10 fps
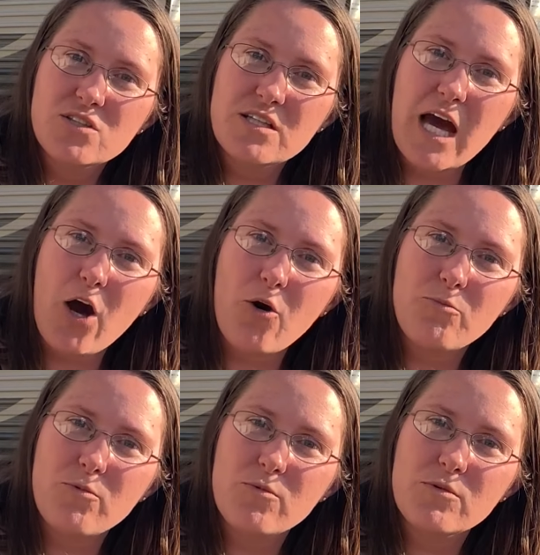to
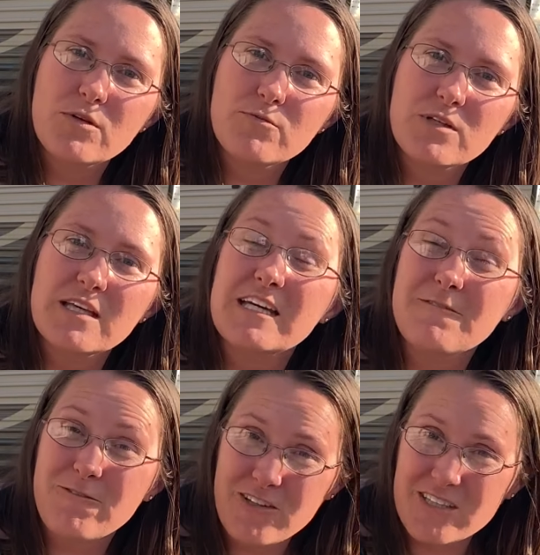help with the
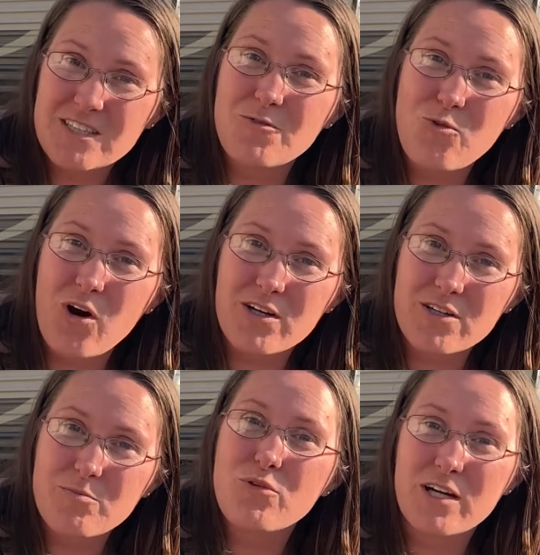influx of
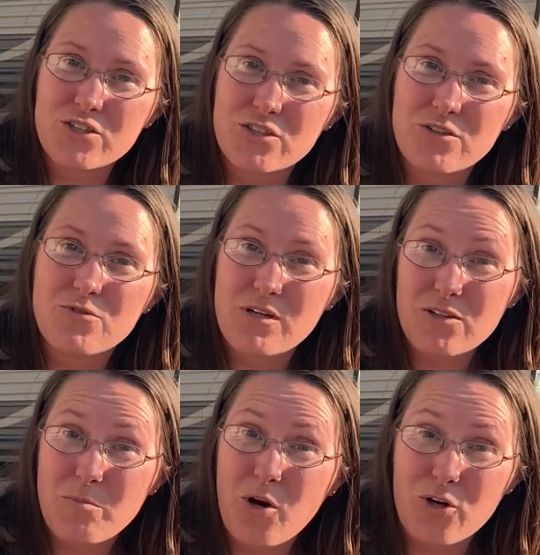water pressure throughout
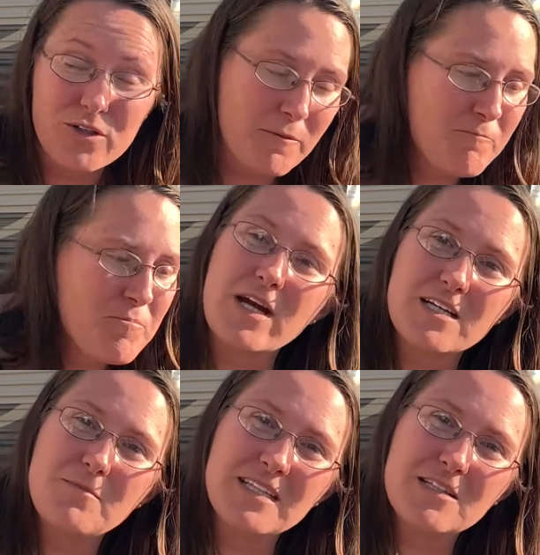the park.
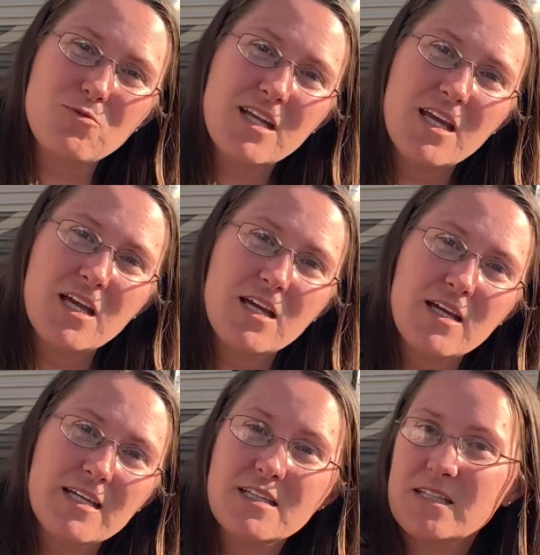Recommended
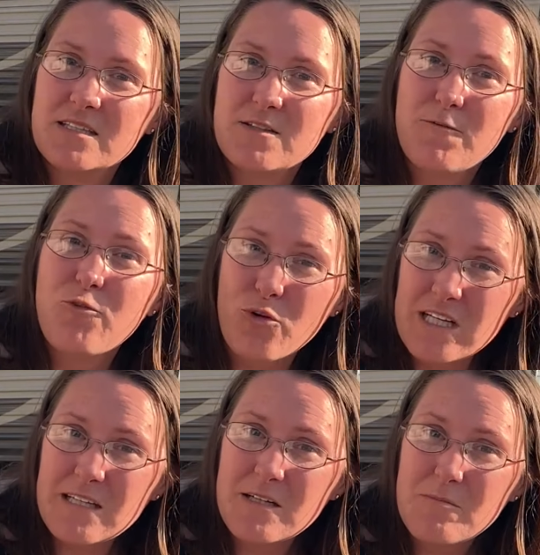is
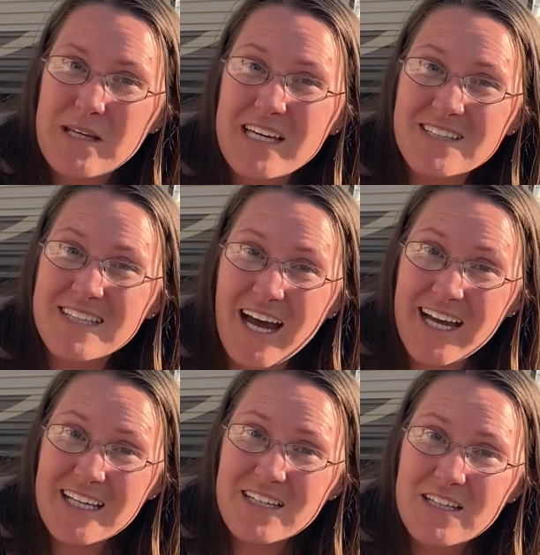40
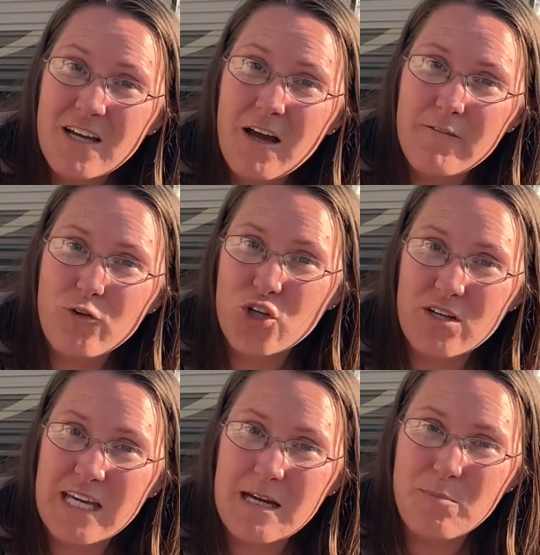psi for your
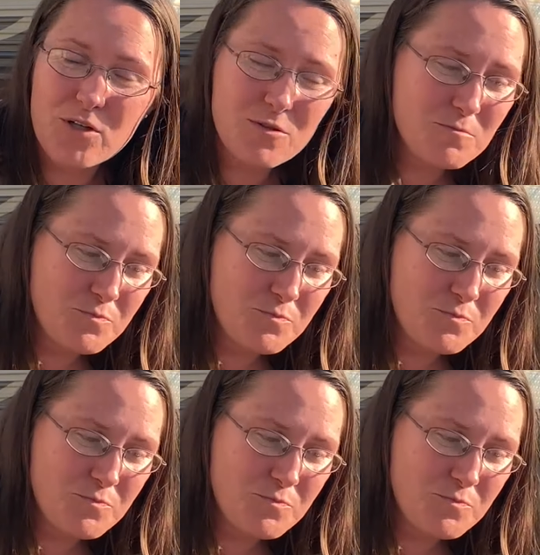camper.